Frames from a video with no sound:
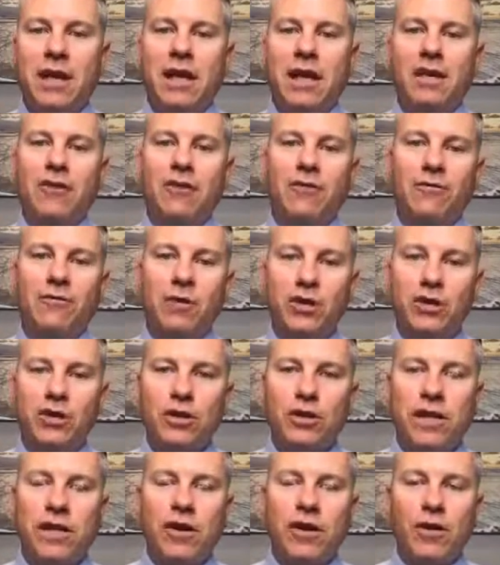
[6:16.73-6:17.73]
either
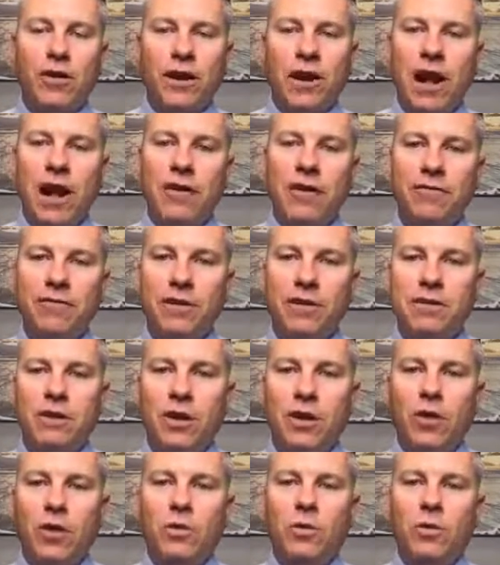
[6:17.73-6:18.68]
virtually or in office.